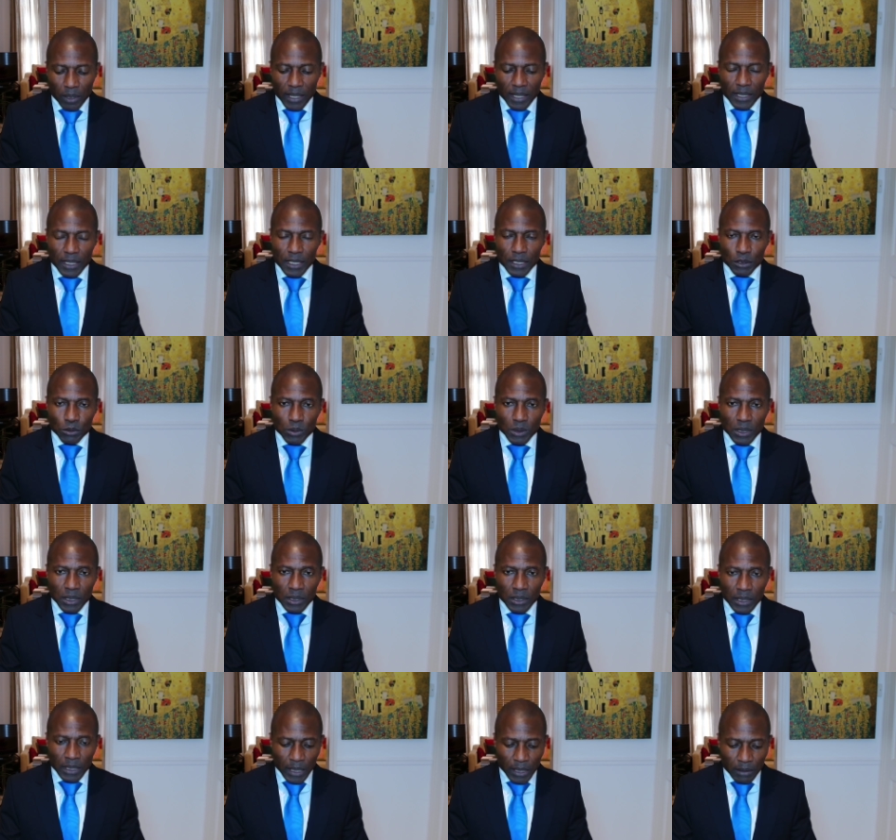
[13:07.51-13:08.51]
that this was a
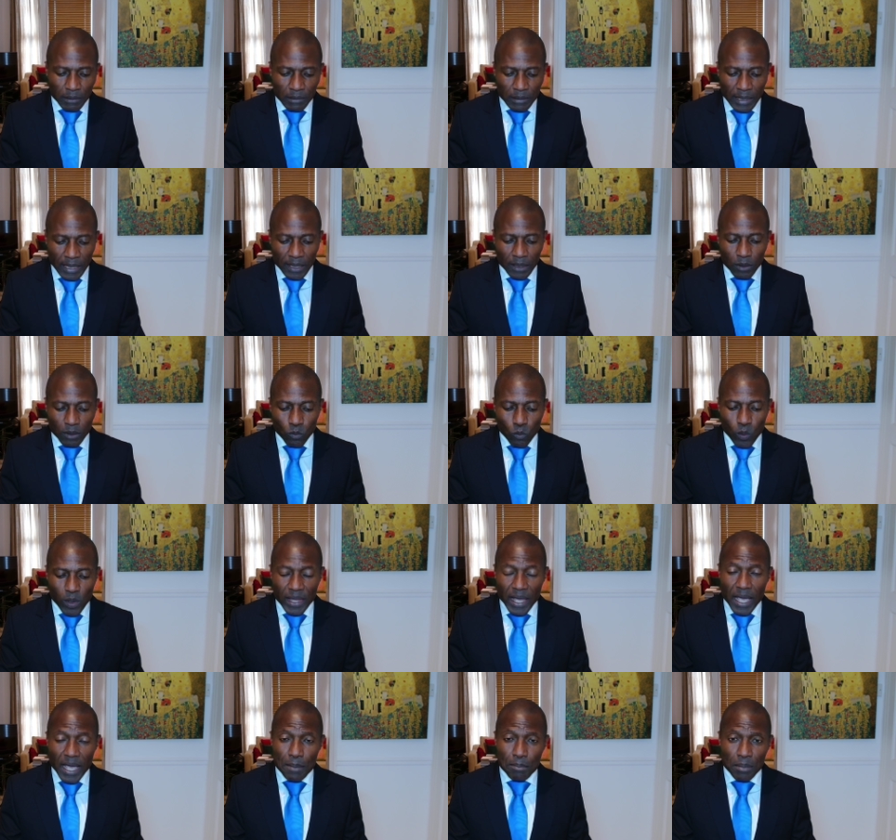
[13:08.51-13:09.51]
neonate with
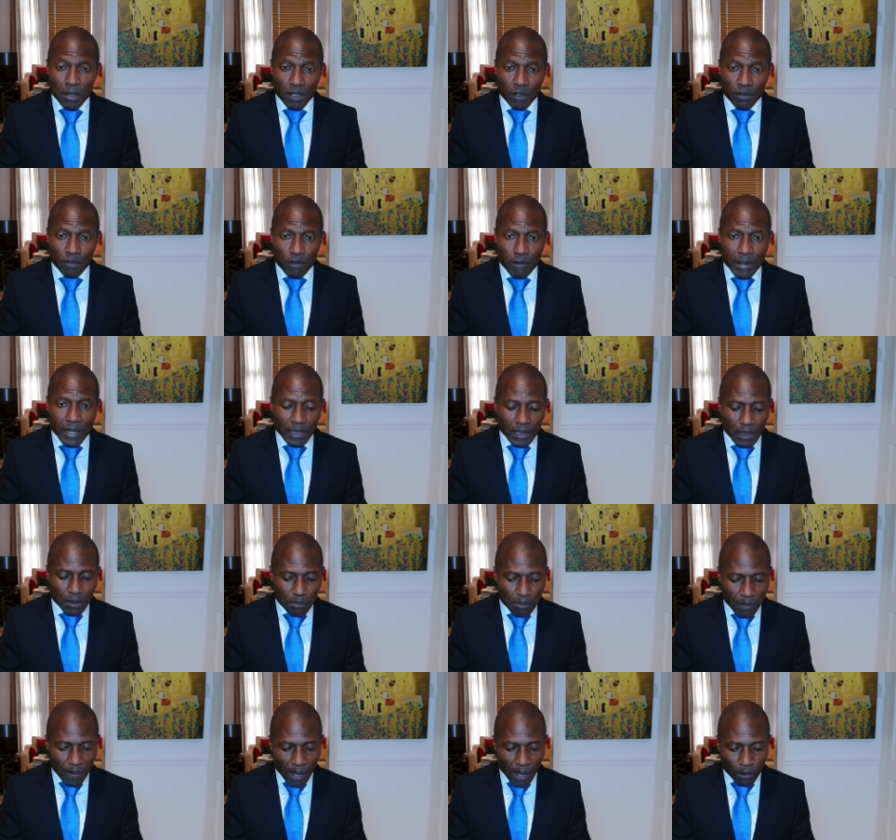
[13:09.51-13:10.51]
a perforated
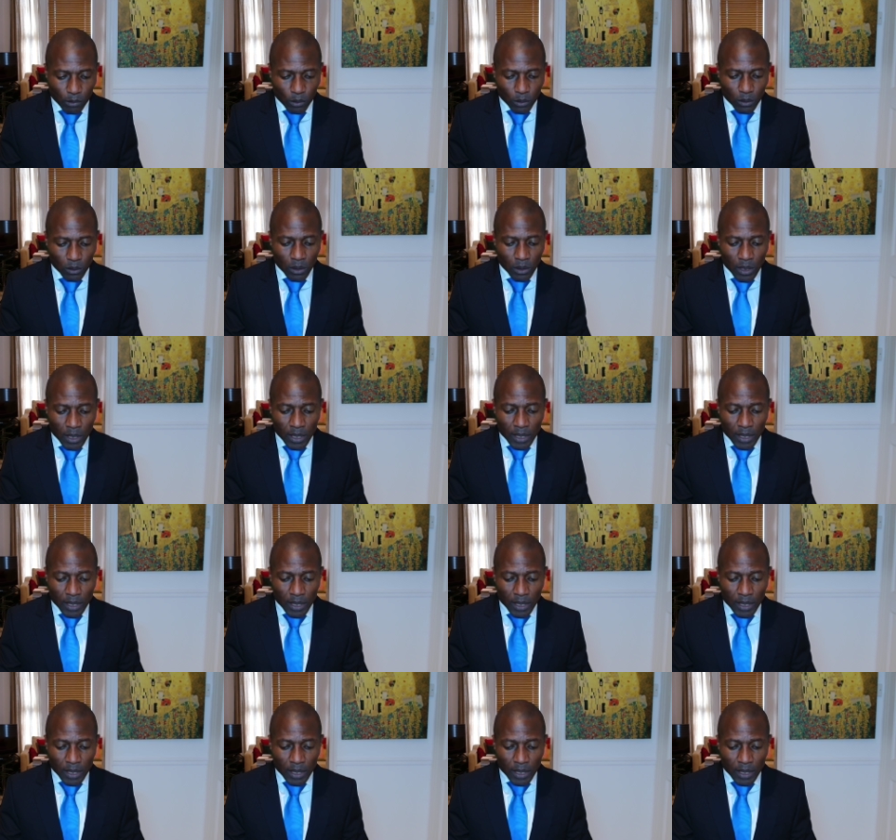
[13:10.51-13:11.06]
bowel